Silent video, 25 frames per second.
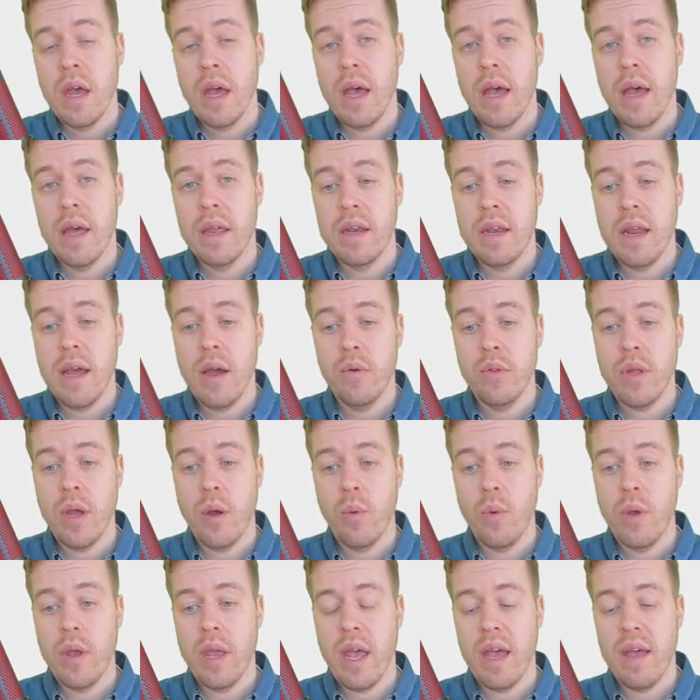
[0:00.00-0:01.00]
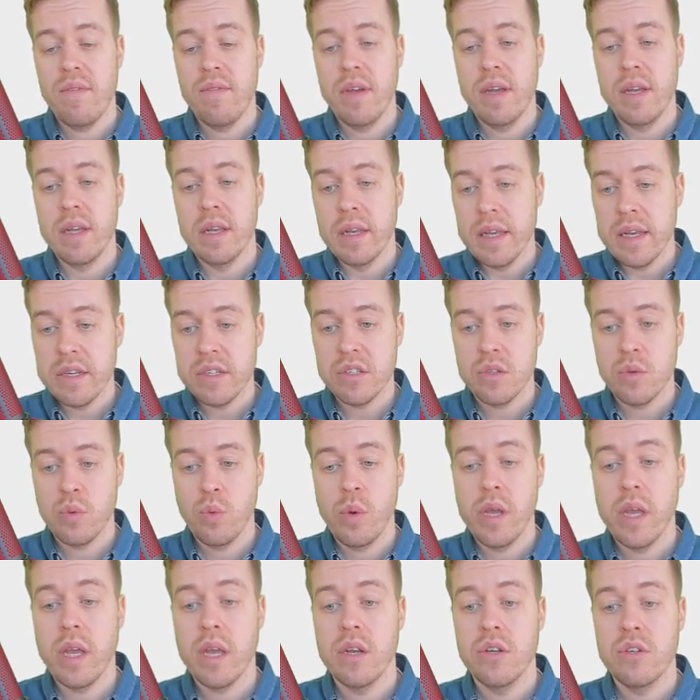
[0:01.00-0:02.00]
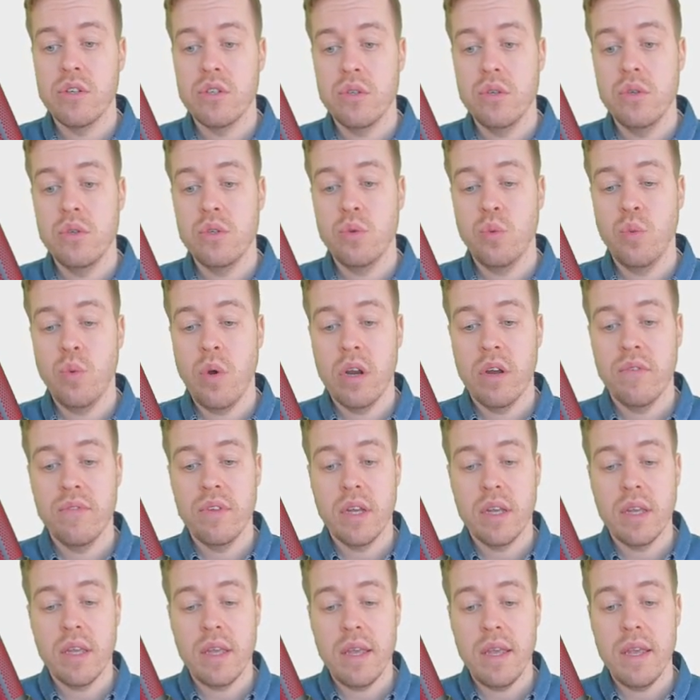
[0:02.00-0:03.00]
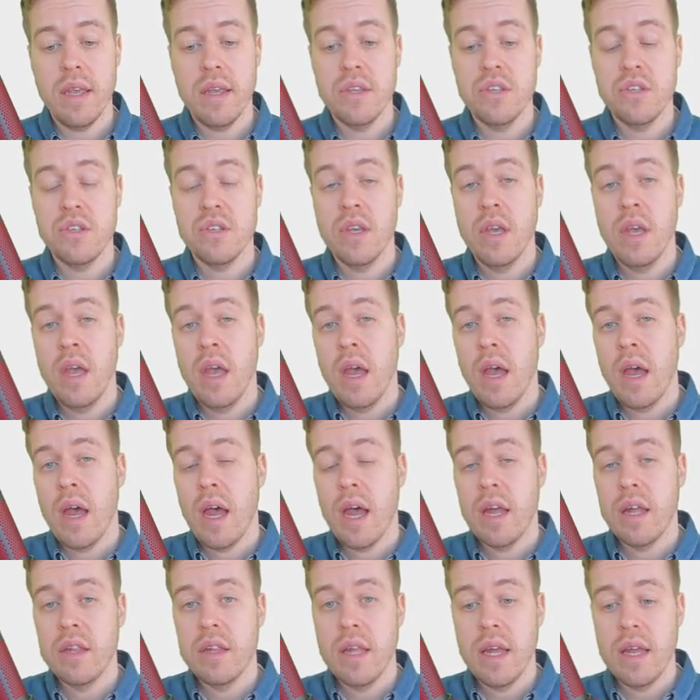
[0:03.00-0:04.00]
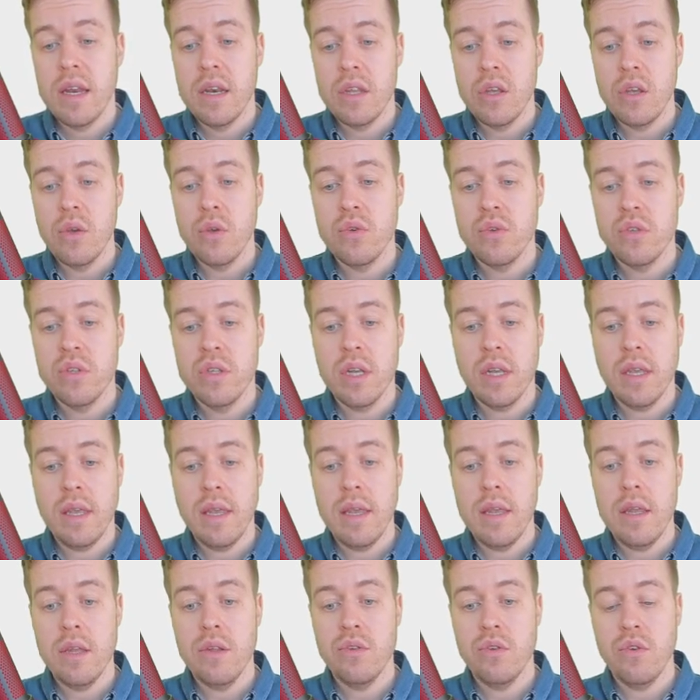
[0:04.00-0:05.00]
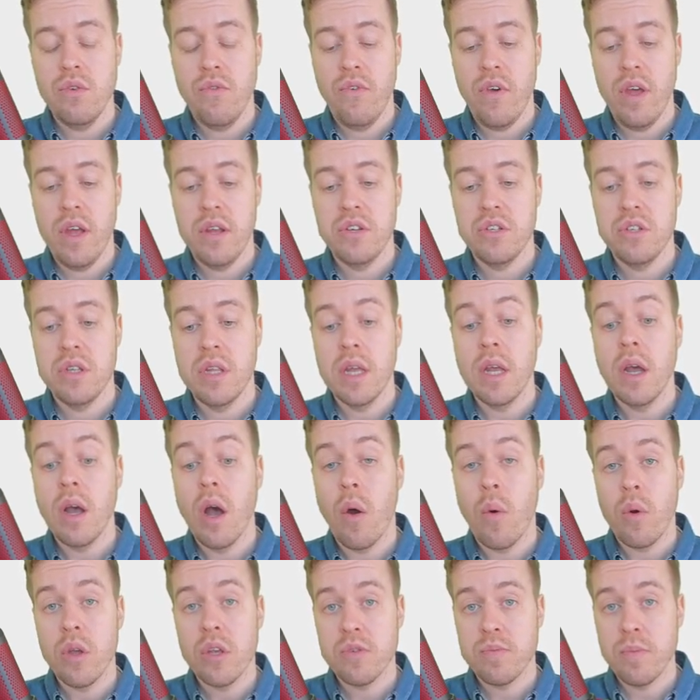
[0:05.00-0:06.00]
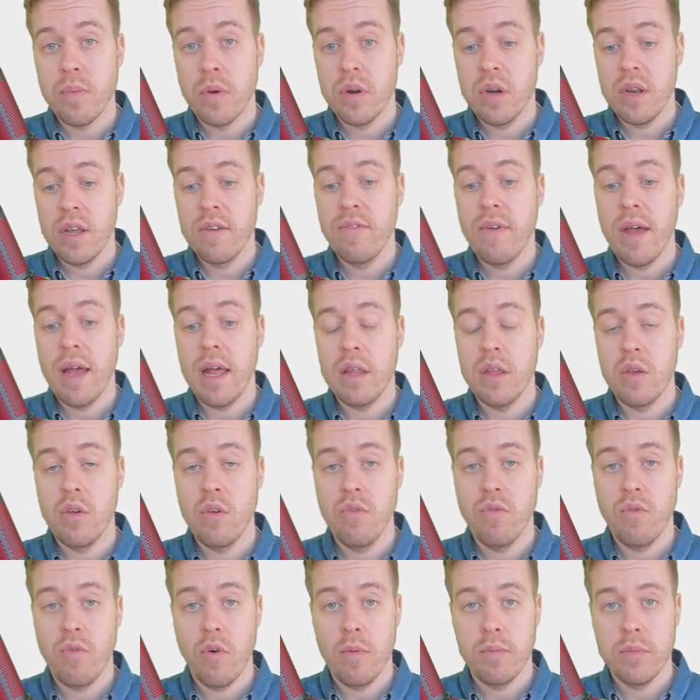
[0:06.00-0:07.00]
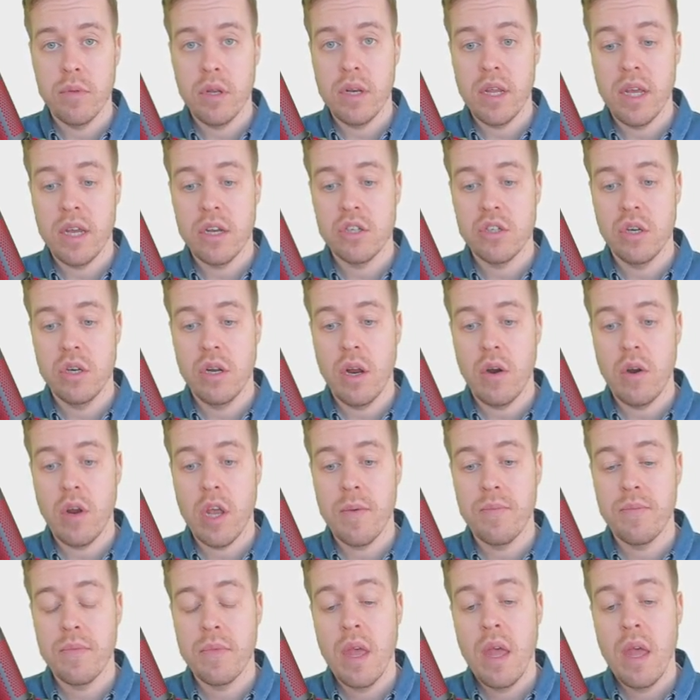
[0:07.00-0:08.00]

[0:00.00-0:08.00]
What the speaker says: And now that we have a list, we can choose one of the keys and then use the key to fetch the corresponding value from the dictionary.